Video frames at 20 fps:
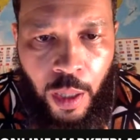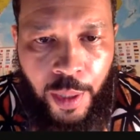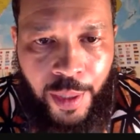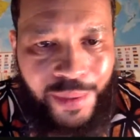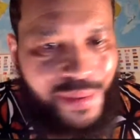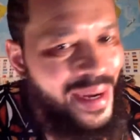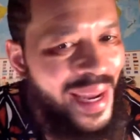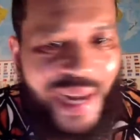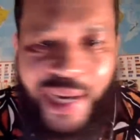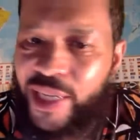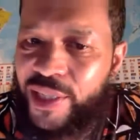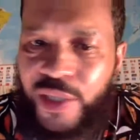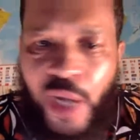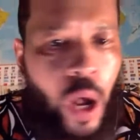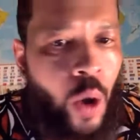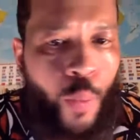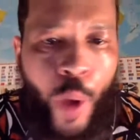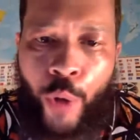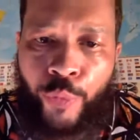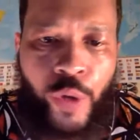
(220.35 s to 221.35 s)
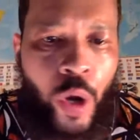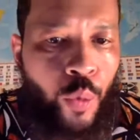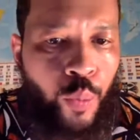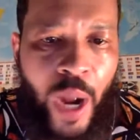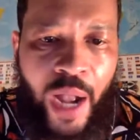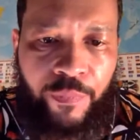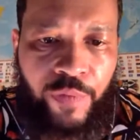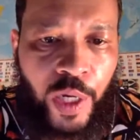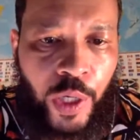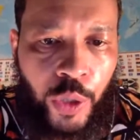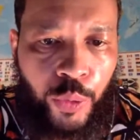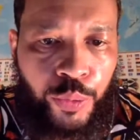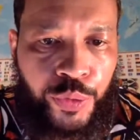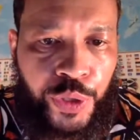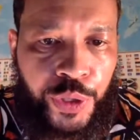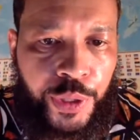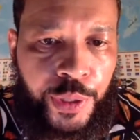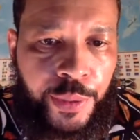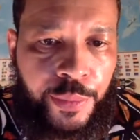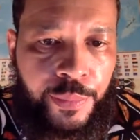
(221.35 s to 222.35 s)
niggas don't want no
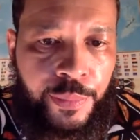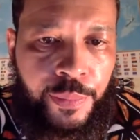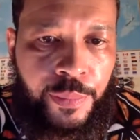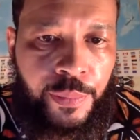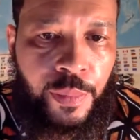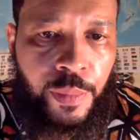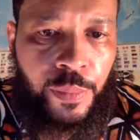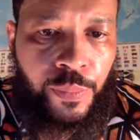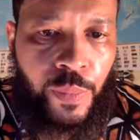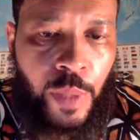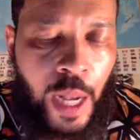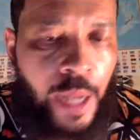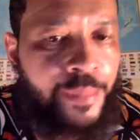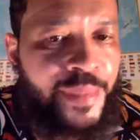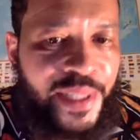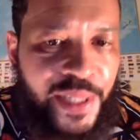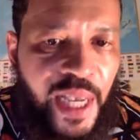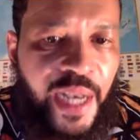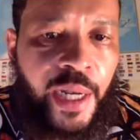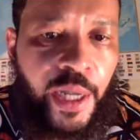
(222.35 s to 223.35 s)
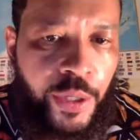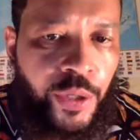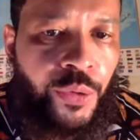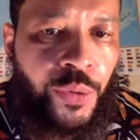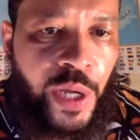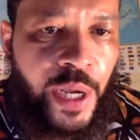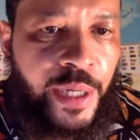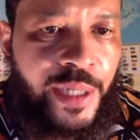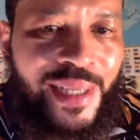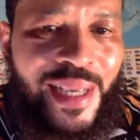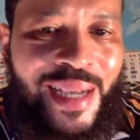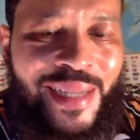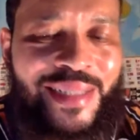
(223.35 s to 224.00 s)
revolution. I'm sick of you niggas.